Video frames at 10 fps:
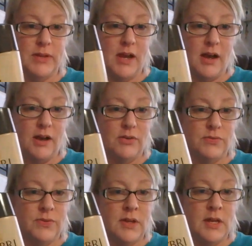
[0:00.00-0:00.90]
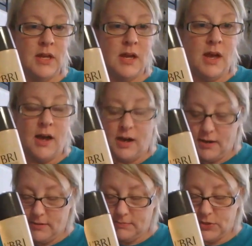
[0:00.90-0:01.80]
we have
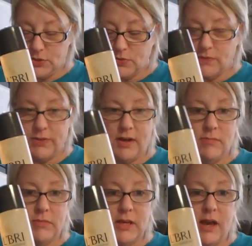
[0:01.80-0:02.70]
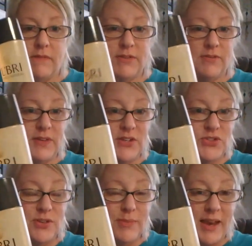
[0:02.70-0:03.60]
um, two of them. We have the
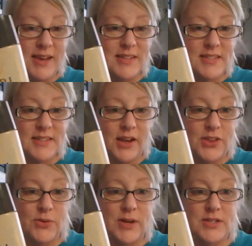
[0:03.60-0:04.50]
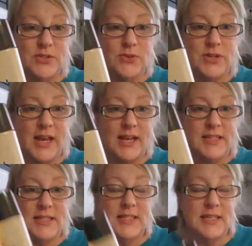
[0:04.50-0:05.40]
facial mask, otherwise known
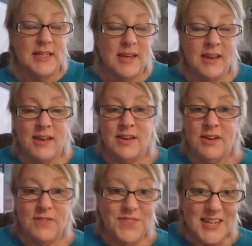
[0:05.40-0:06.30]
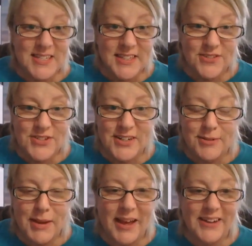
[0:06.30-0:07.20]
as the facelift in a
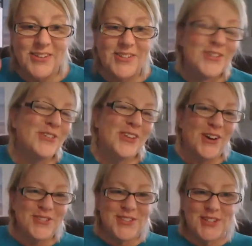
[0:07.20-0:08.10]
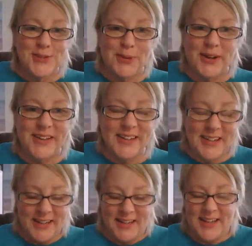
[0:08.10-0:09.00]
bottle. Who loves this one?
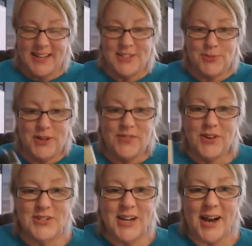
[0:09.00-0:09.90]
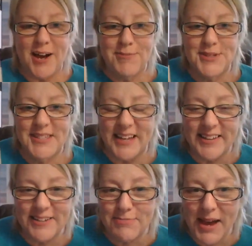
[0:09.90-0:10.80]
It's one of our top
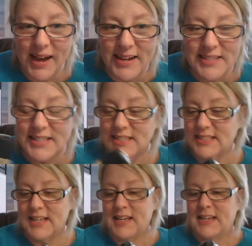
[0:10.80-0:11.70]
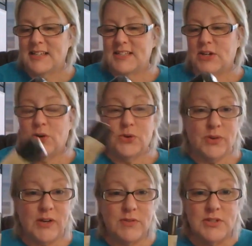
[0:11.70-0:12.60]
selling masks. So
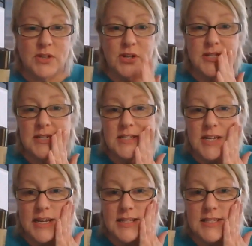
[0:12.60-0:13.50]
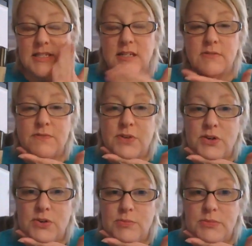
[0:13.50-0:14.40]
great results. It tightens, it
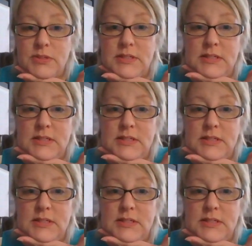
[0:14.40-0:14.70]
firms,